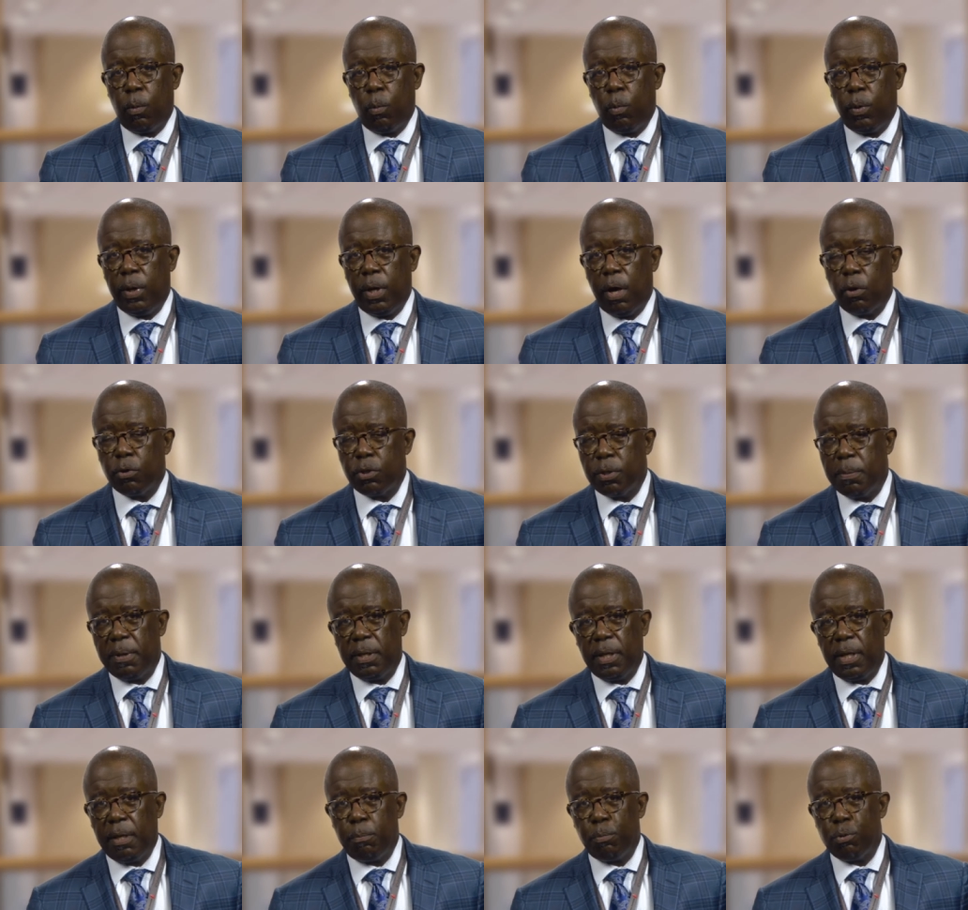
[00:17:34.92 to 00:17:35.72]
we
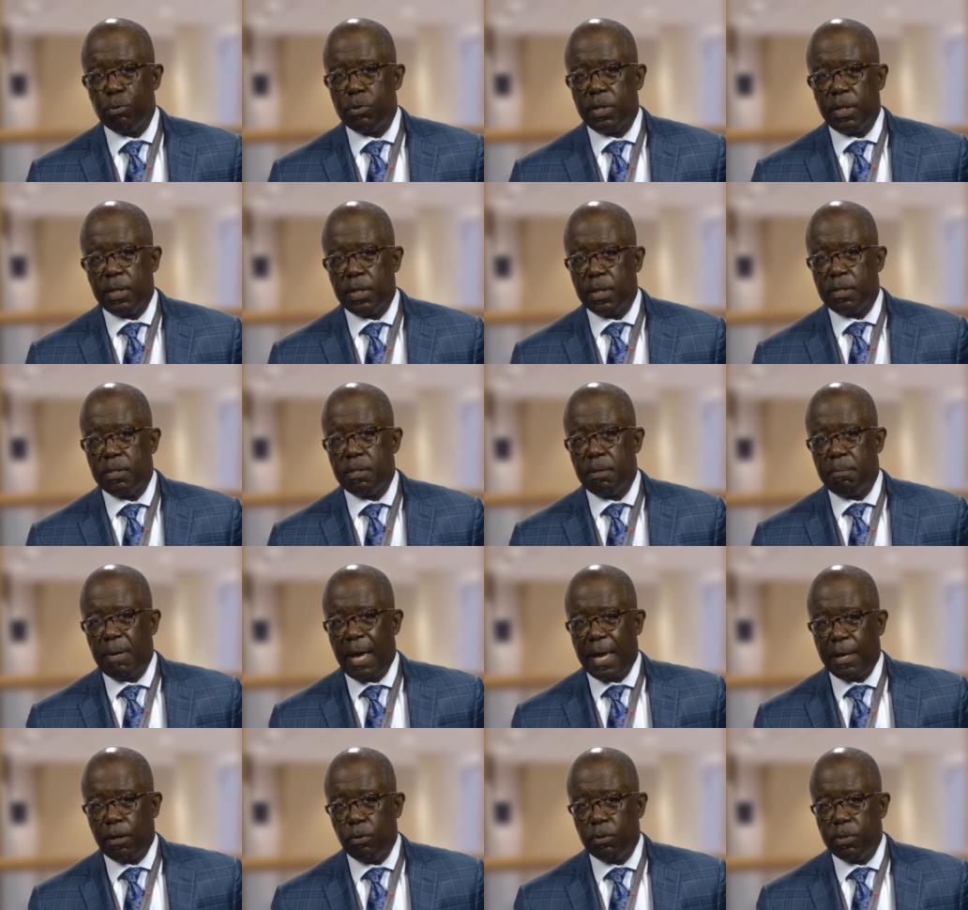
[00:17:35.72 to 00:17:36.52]
ultimately presented to
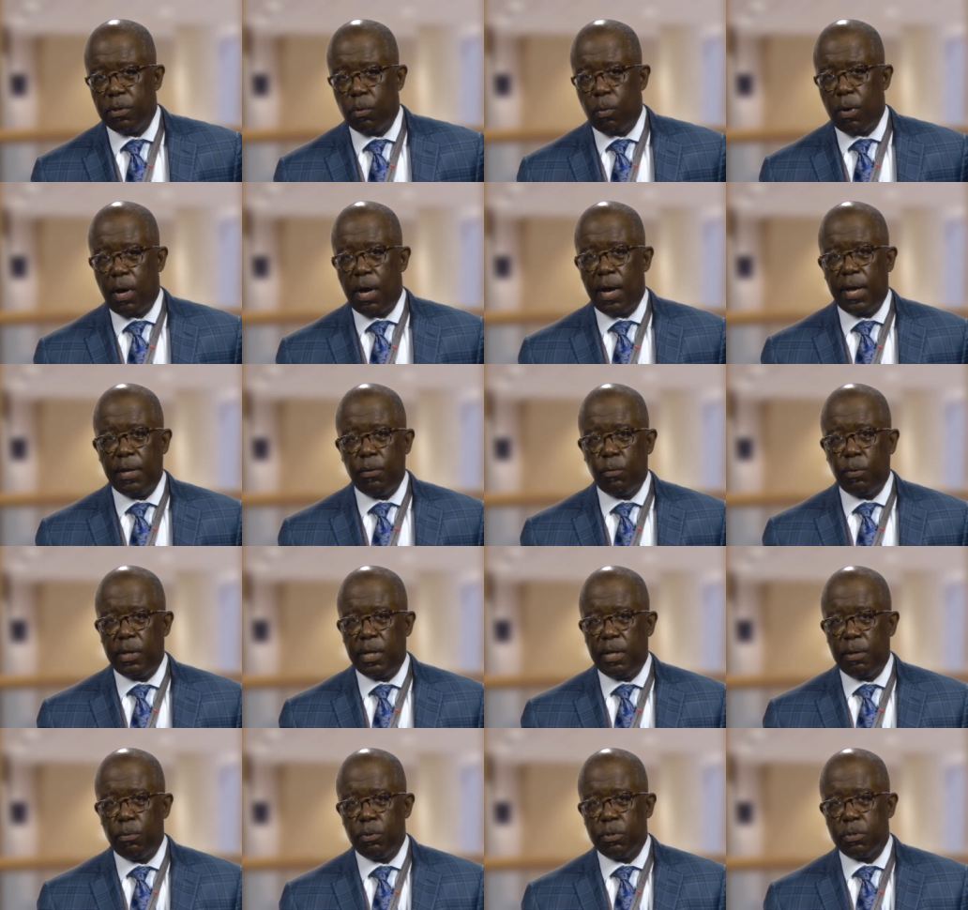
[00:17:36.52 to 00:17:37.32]
Michael DeWine when
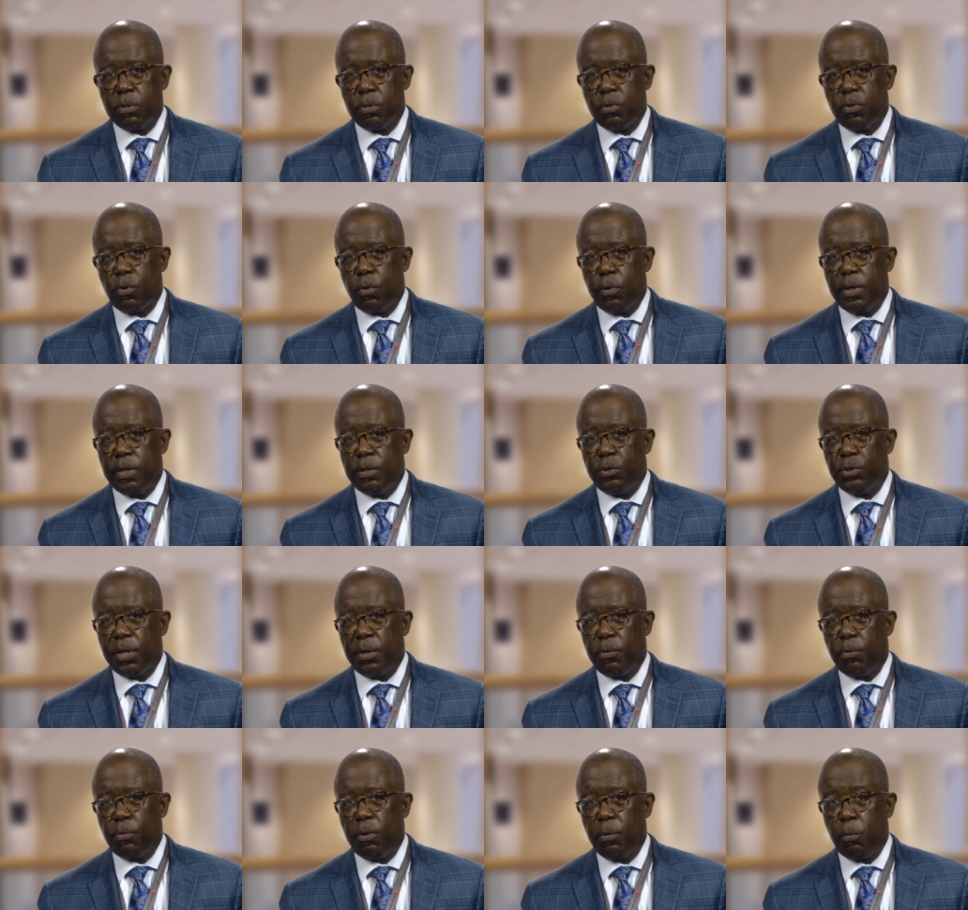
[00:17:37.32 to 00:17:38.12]
he was Attorney
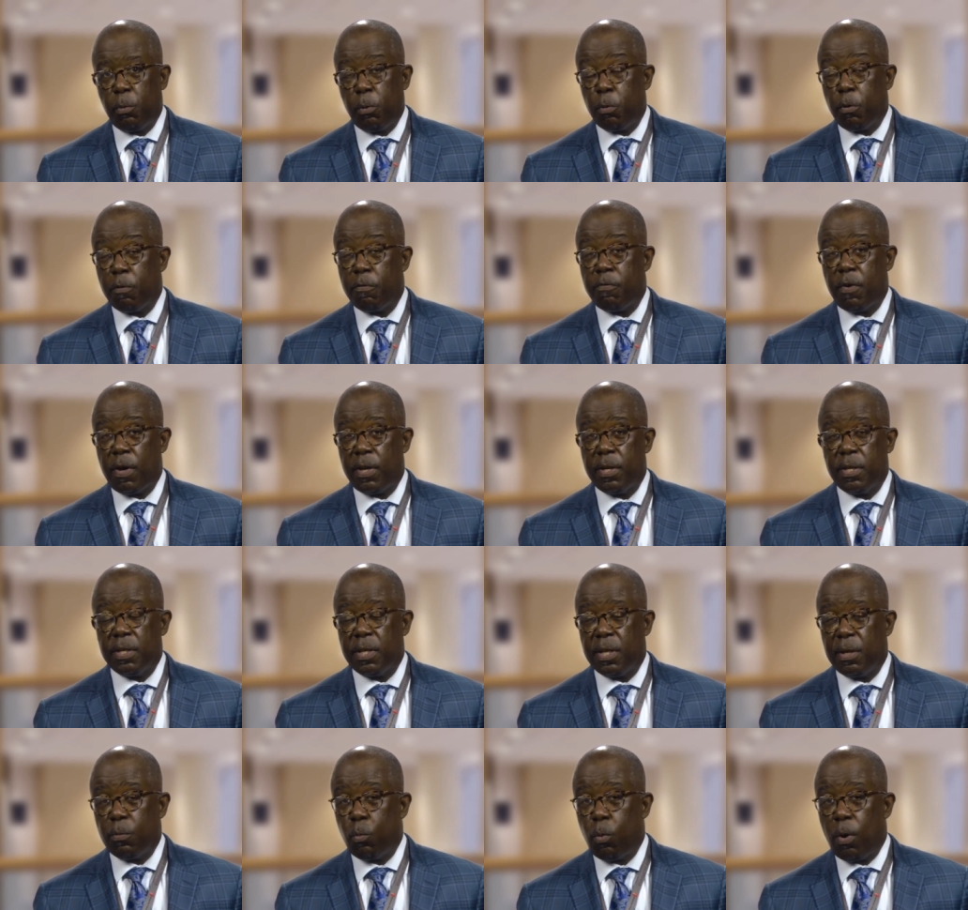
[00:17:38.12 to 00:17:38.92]
General, and we were
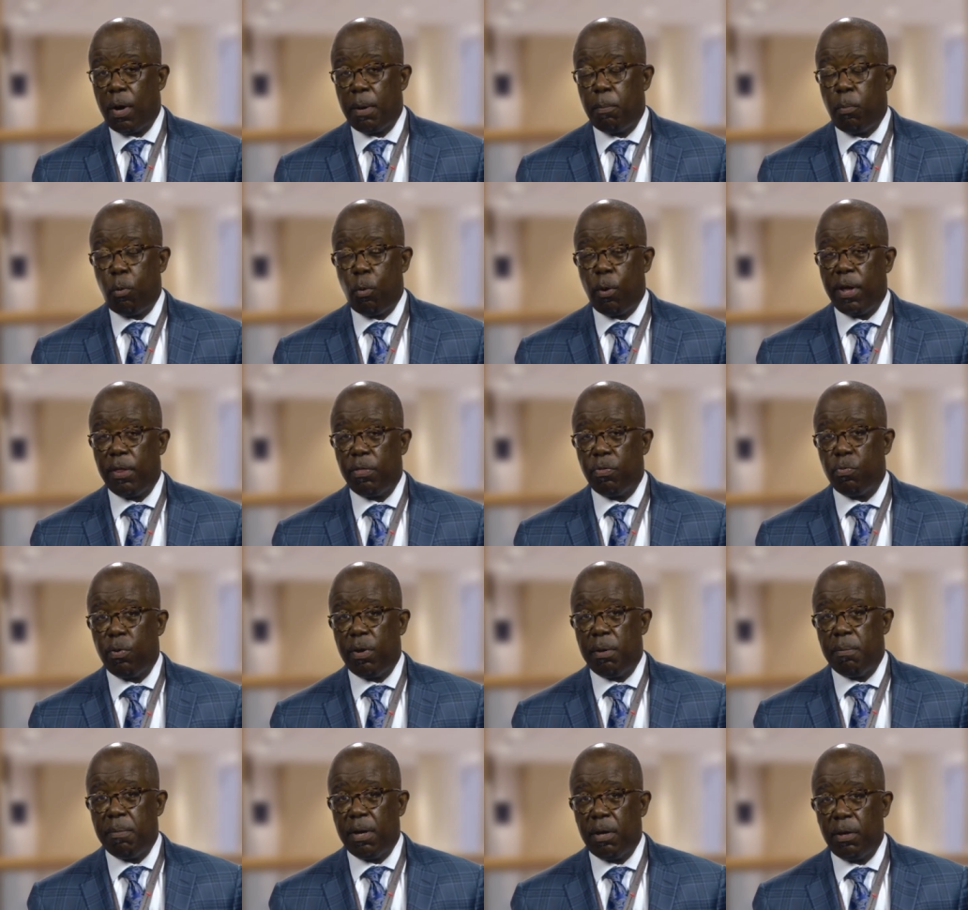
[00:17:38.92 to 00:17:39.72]
funded at
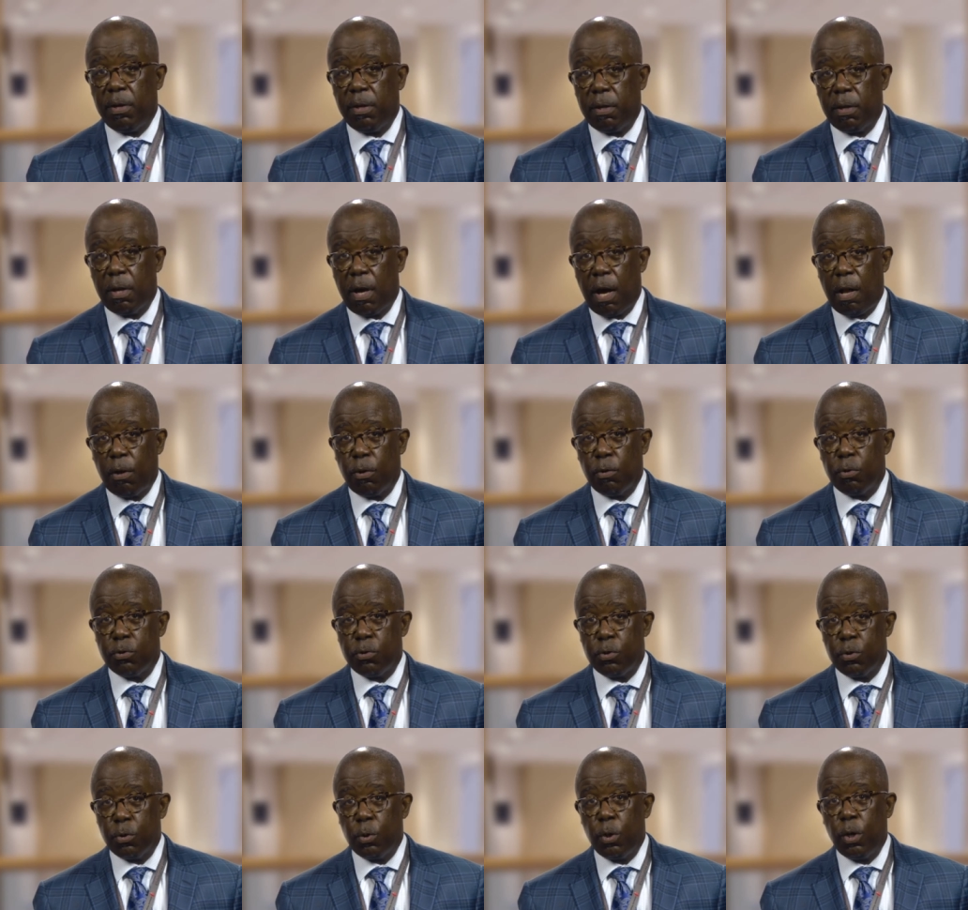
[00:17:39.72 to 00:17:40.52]
$1.3 million
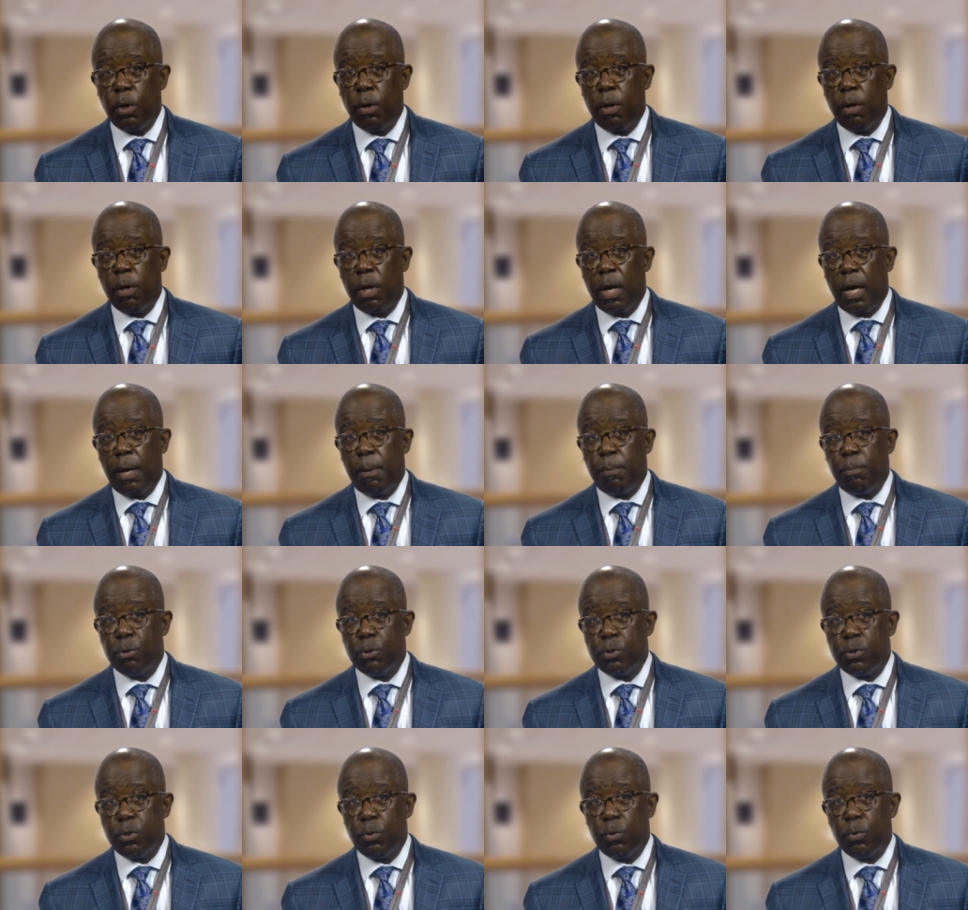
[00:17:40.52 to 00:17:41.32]
to uh,
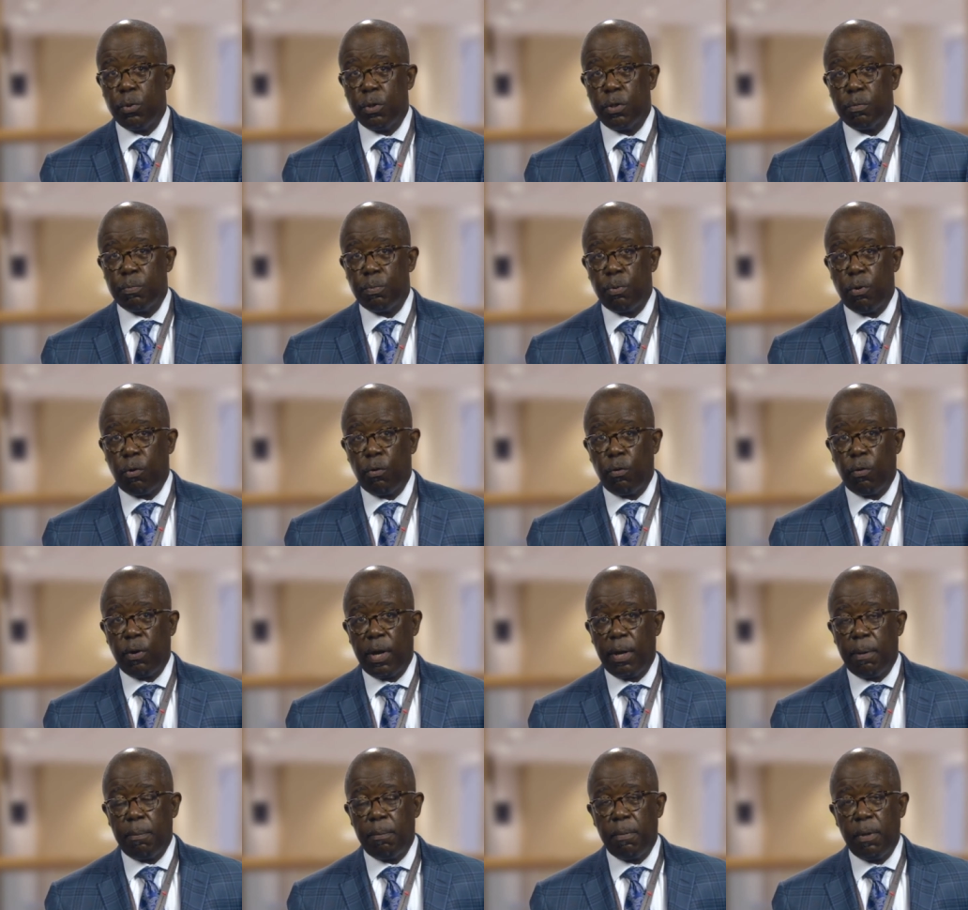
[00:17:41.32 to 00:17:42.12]
pursue this
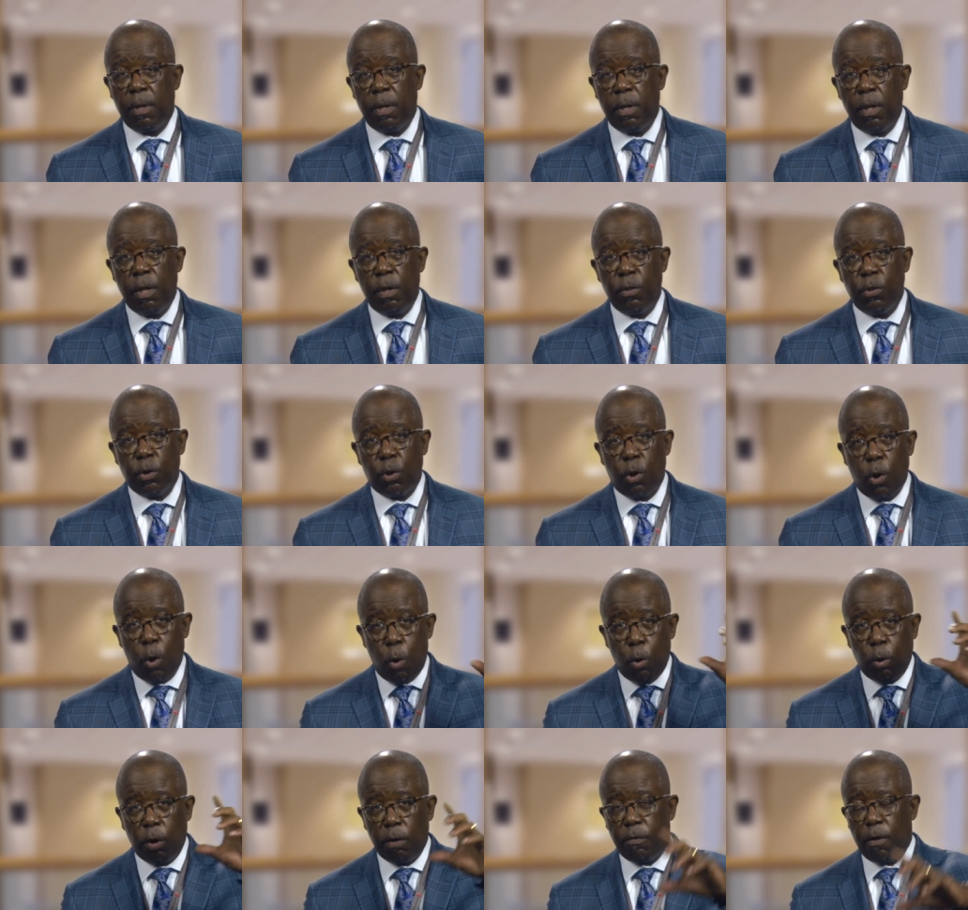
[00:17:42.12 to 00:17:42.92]
program. The
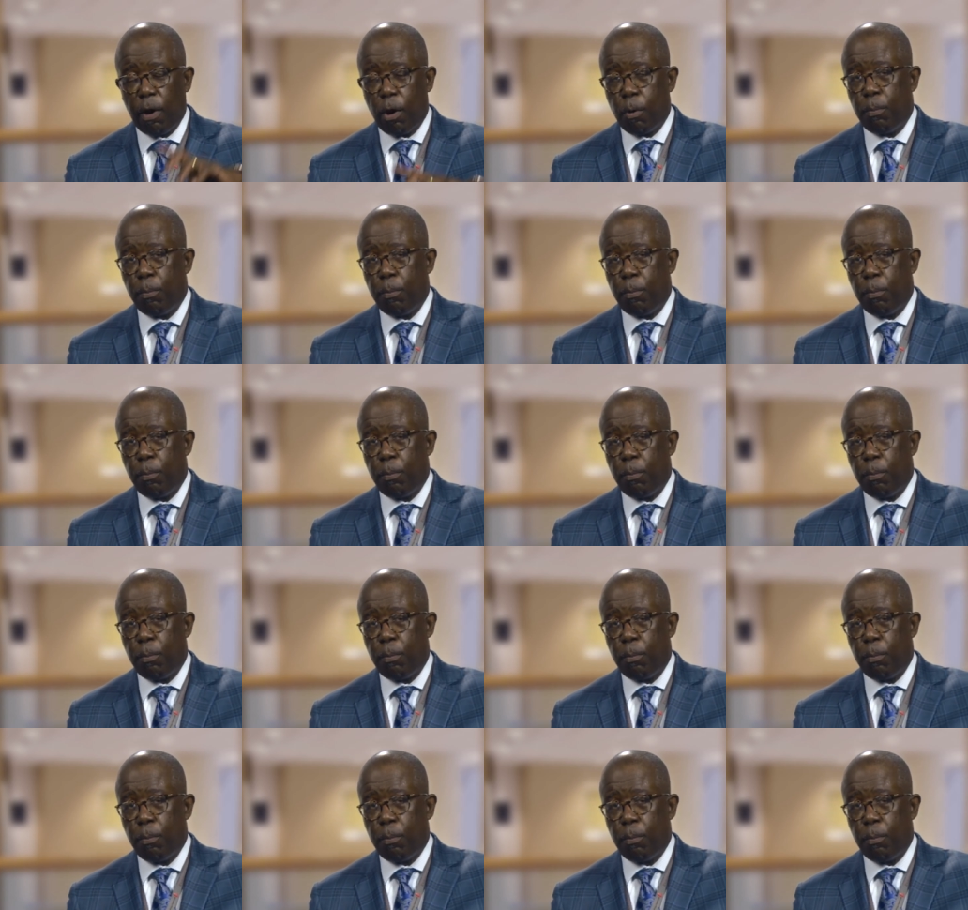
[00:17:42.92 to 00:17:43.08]
goal of our